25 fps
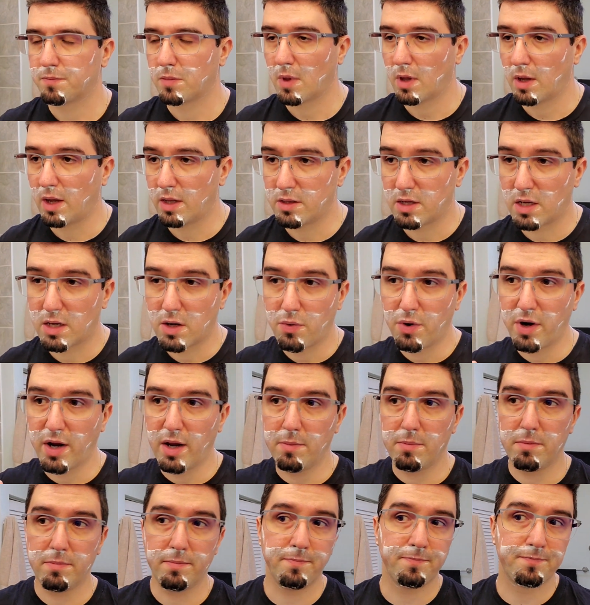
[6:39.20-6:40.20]
Yeah, the
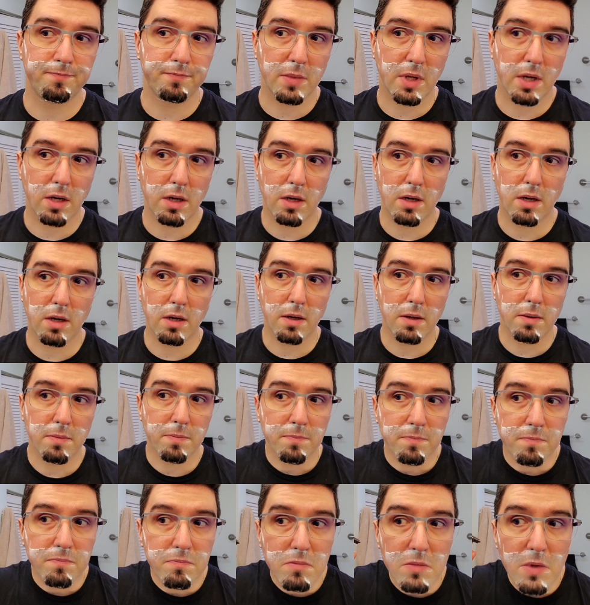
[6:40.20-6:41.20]
cream,
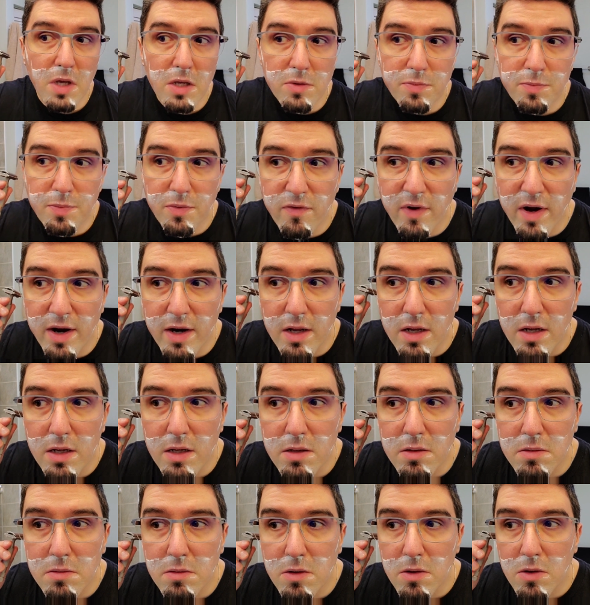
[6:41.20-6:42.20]
it's
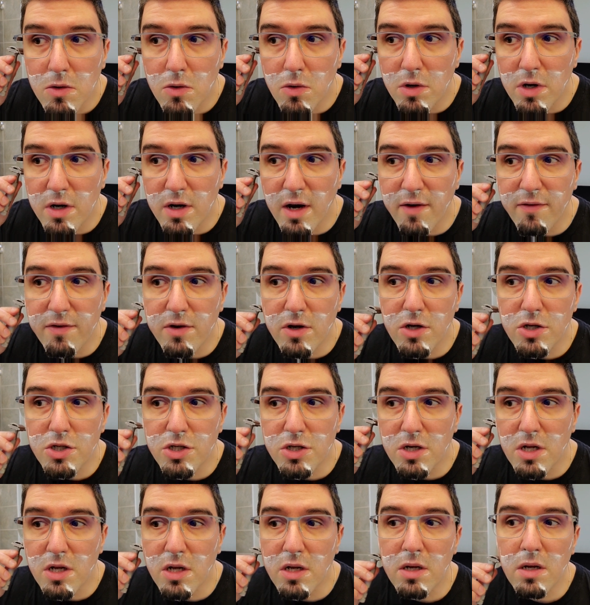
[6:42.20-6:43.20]
providing good enough
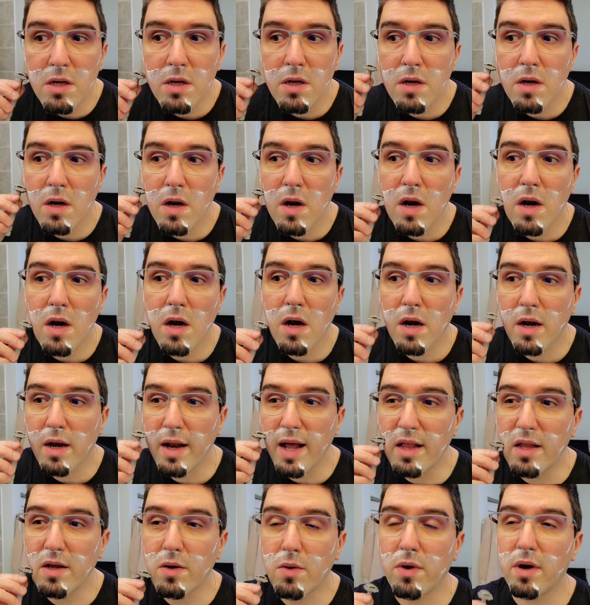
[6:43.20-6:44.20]
cushioning.
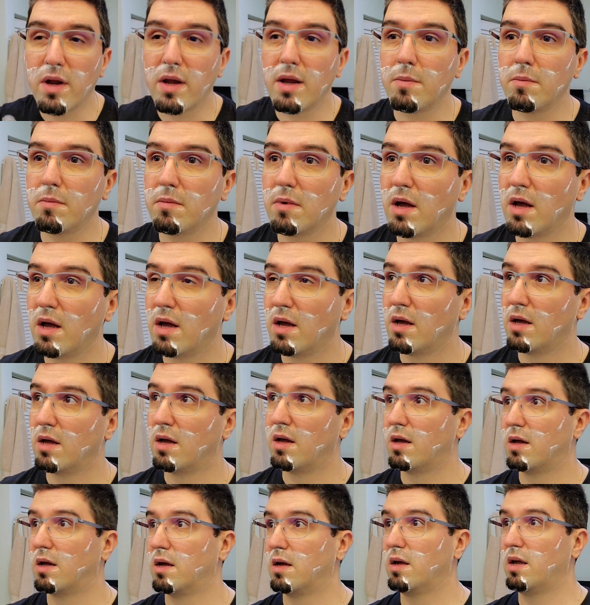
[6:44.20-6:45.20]
That cream
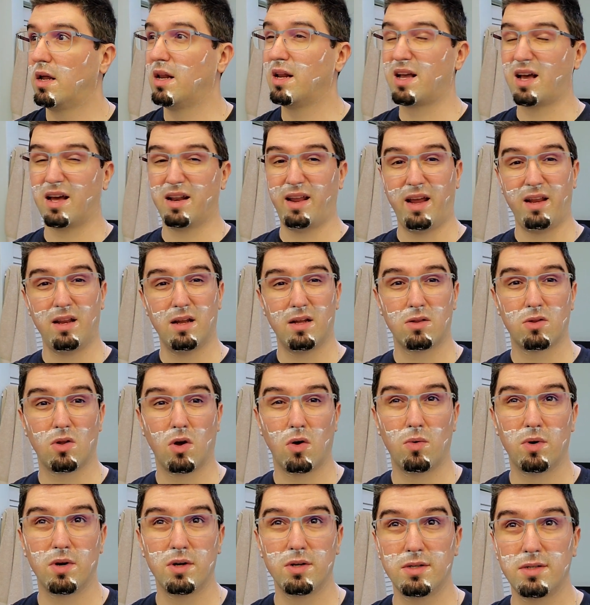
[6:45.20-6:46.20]
in Canadian
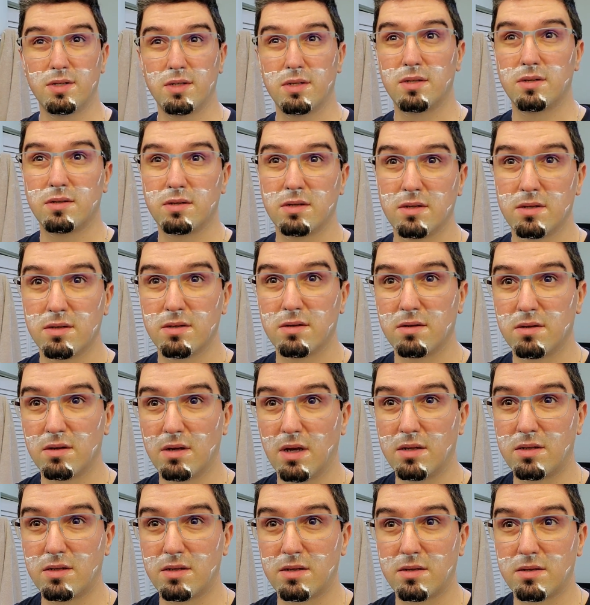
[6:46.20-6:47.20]
dollars,
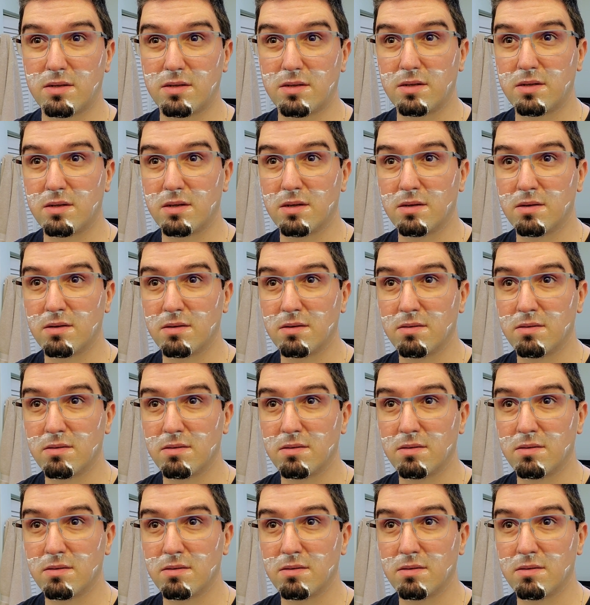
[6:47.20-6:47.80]
it's